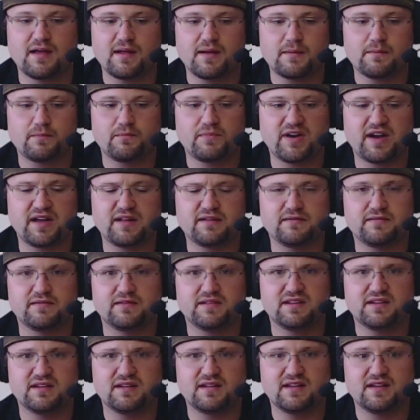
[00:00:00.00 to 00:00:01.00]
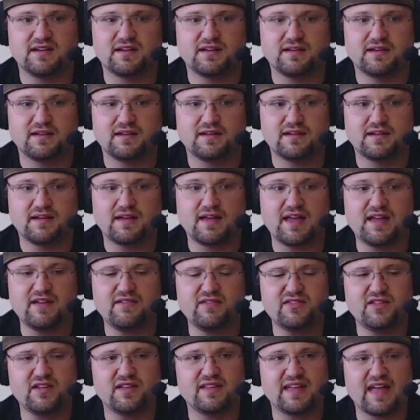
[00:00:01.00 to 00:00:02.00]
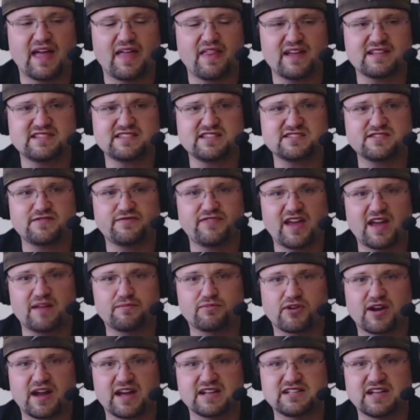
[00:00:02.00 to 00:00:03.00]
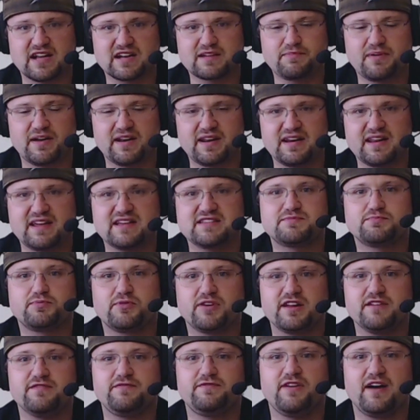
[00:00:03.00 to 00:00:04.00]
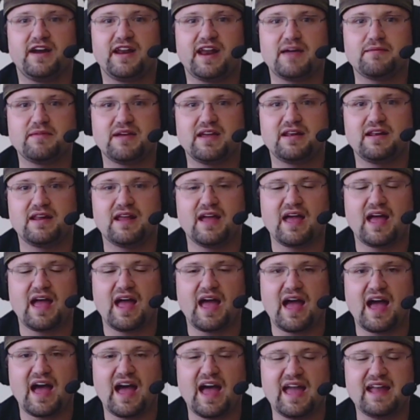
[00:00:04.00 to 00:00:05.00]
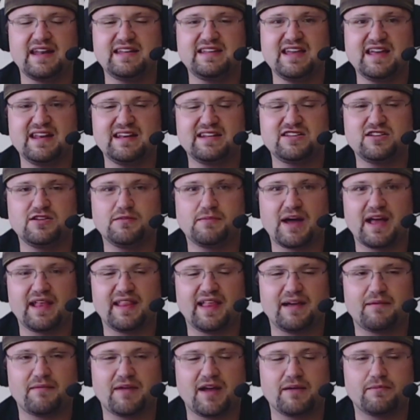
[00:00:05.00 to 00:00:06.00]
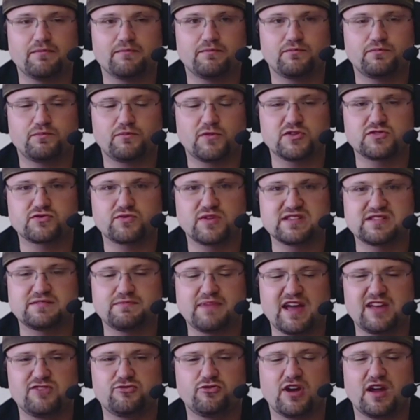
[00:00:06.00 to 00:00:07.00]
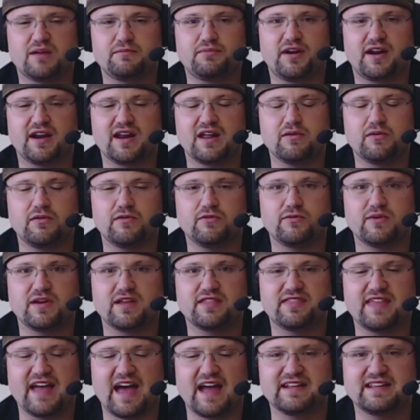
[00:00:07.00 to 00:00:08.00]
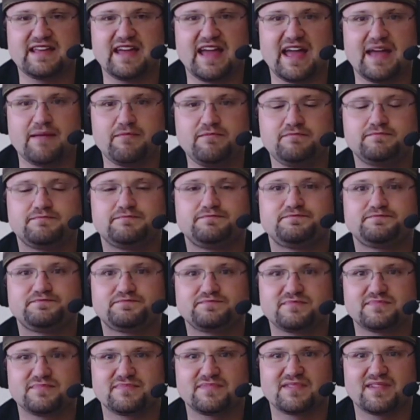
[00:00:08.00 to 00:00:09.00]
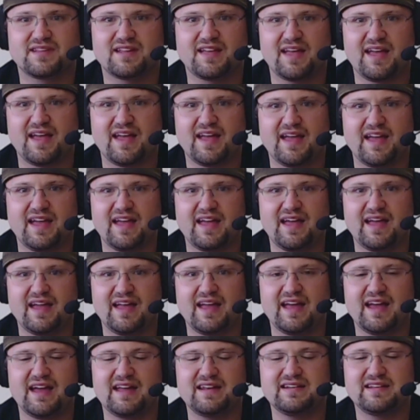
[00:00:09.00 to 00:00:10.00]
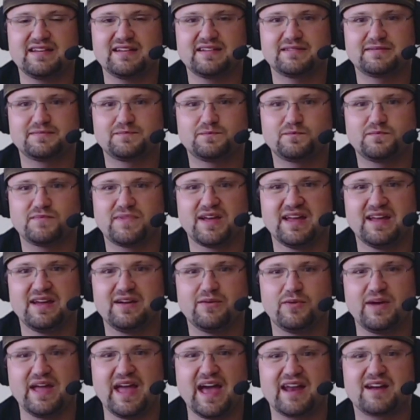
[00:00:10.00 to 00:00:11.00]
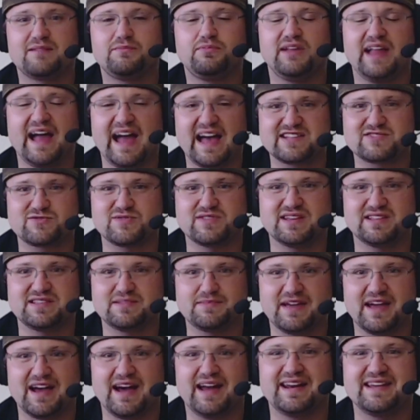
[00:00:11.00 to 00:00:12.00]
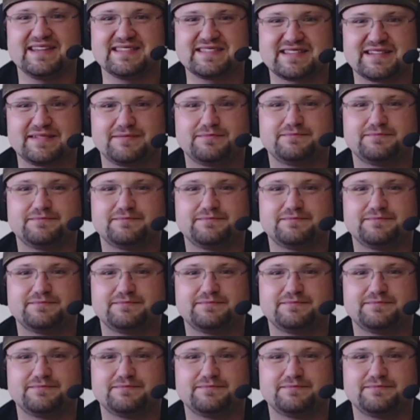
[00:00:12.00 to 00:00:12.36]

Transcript: But that's just a fan project, but it is pretty fun. I mean, I did do my most recent Patreon party with that game, and we had a blast with it, to be honest.